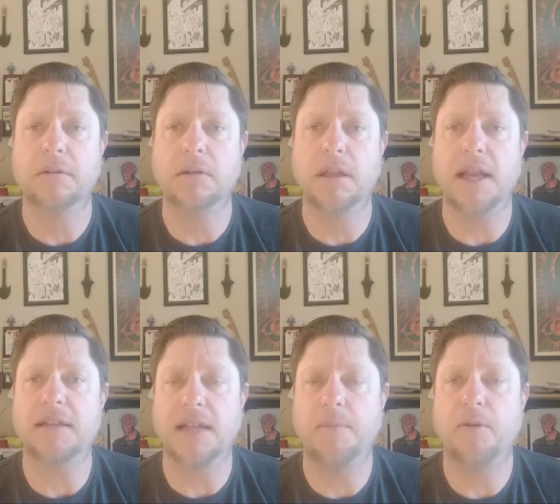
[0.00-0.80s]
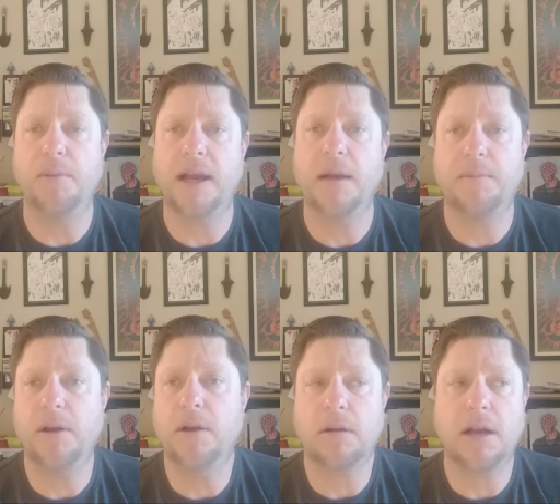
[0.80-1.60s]
the next time you pick up
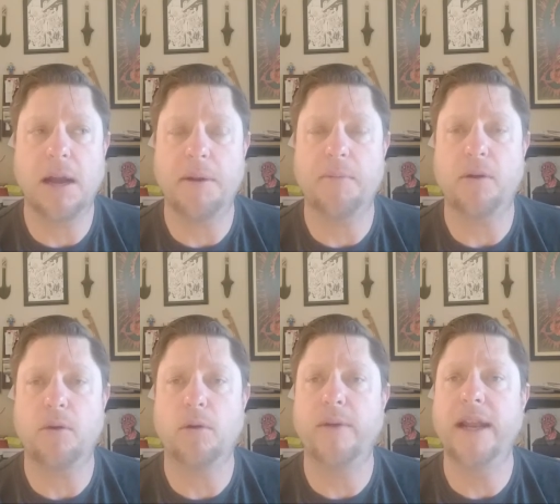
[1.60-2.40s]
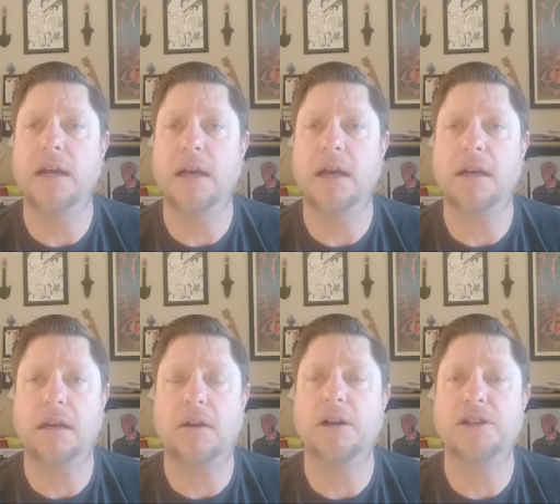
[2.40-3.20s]
your comic book, or read a
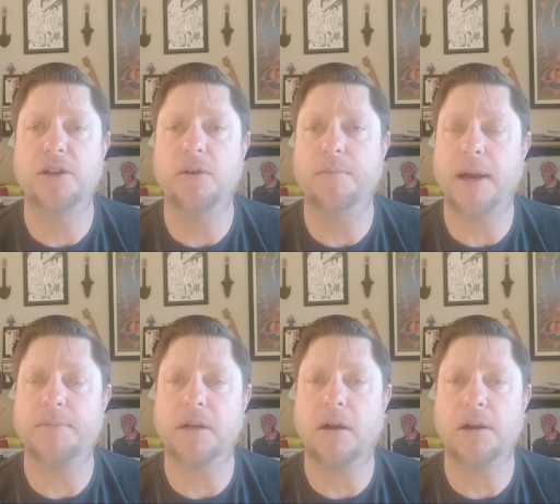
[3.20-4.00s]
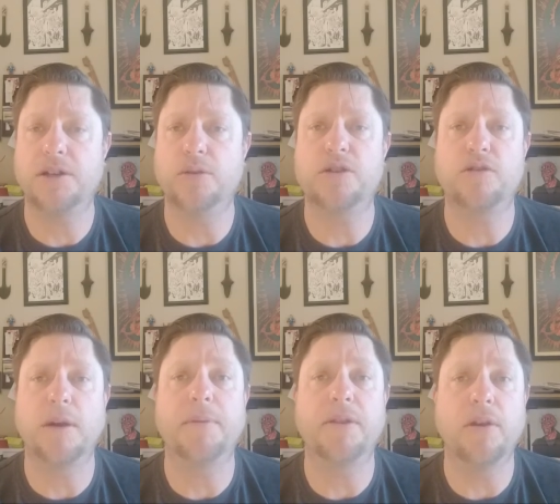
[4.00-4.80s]
cartoon, perhaps a cartoon
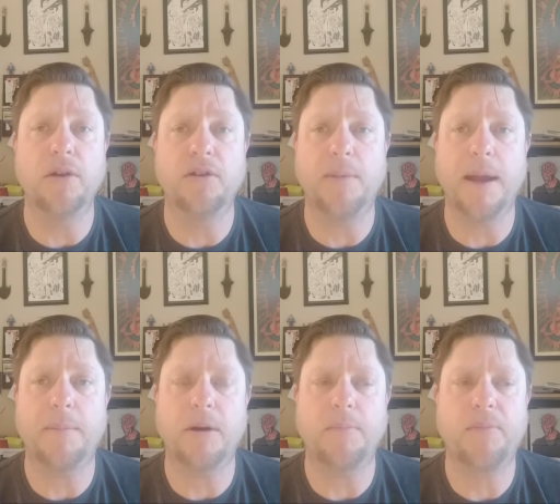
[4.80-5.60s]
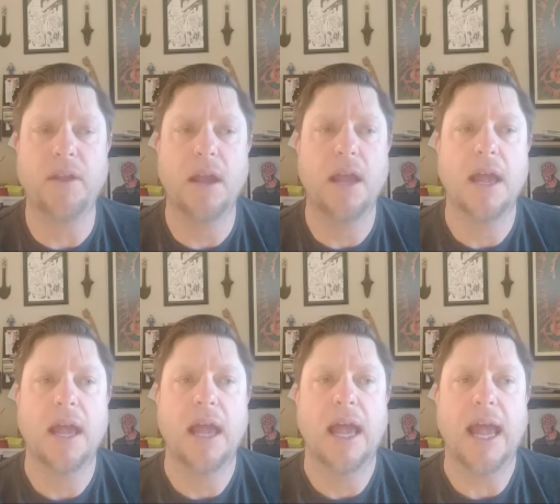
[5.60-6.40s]
strip in the newspaper,
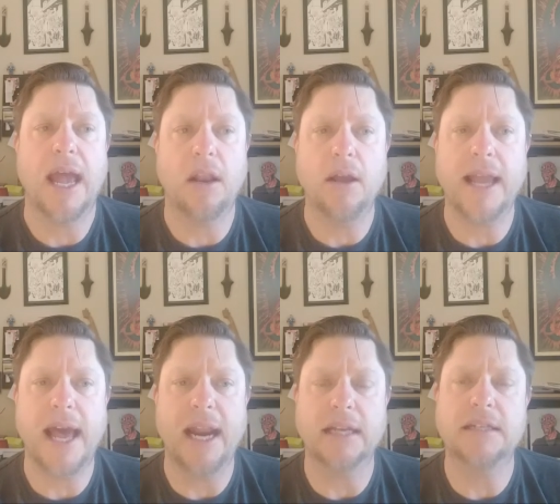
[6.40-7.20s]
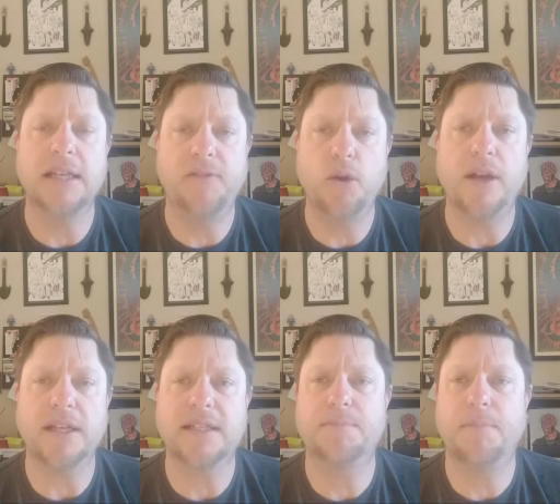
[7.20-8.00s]
and look at it and see if you can
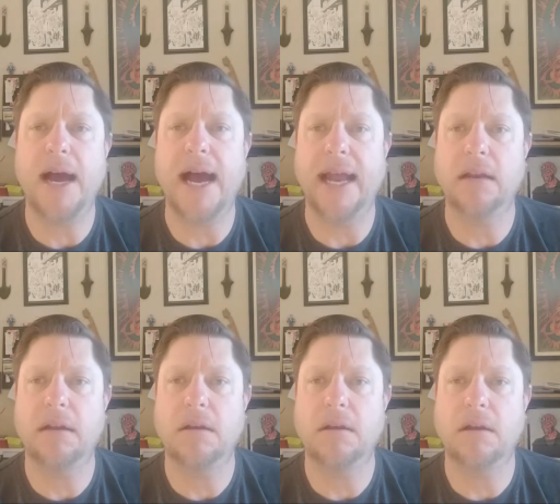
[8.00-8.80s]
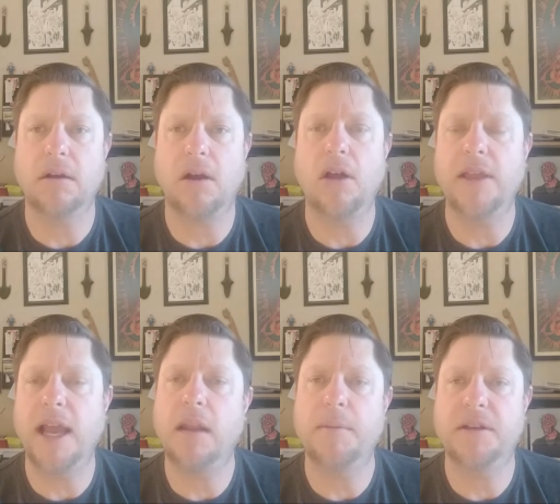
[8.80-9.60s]
spot all the
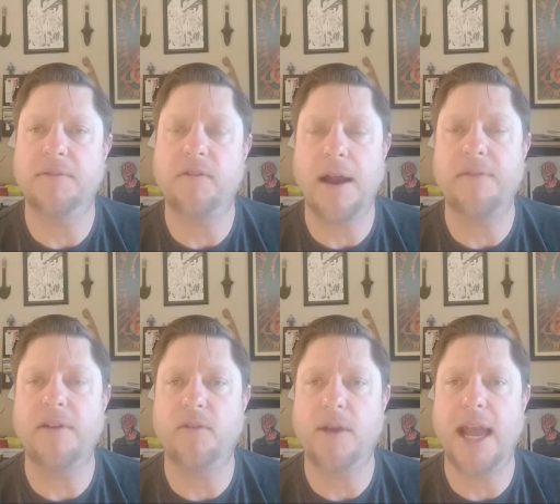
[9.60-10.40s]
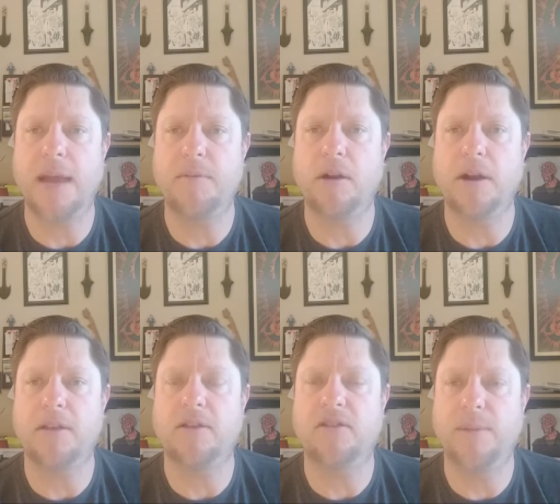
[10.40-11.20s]
elements of graphic vocabulary,
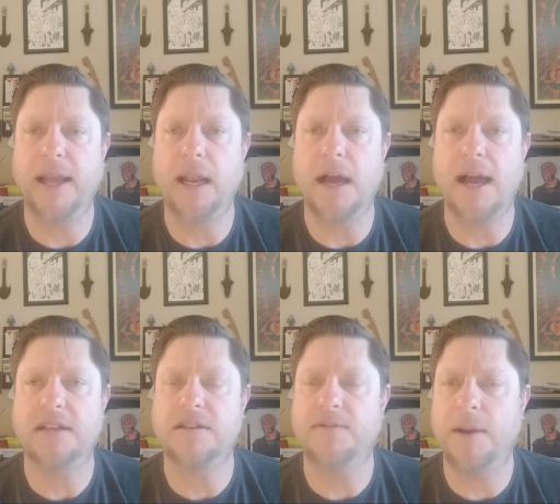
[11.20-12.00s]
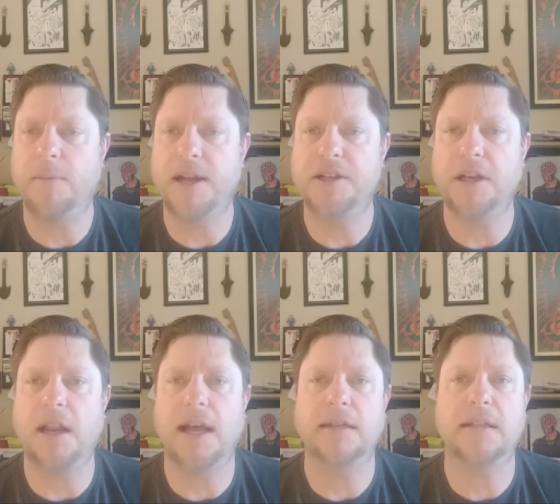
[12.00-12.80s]
the speed lines, the vibration
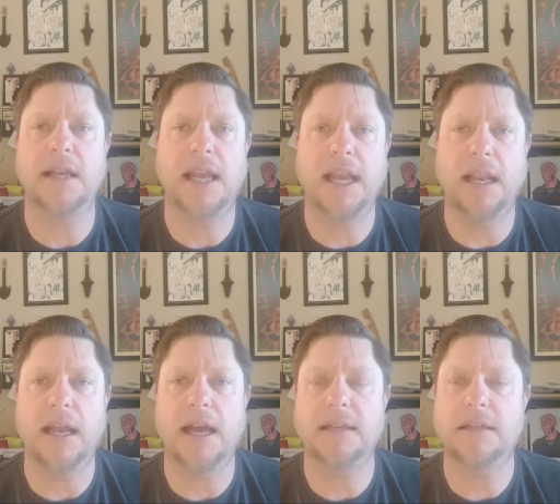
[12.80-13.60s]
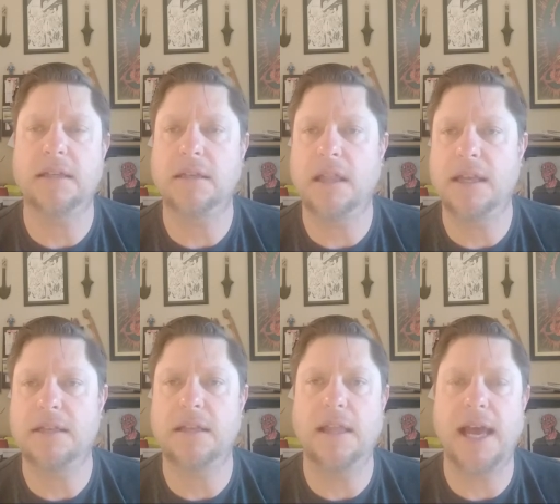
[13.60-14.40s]
lines, the heat lines, the
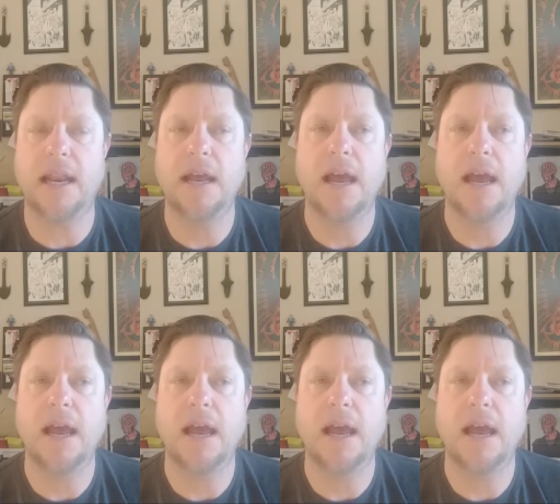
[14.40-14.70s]
this, the that,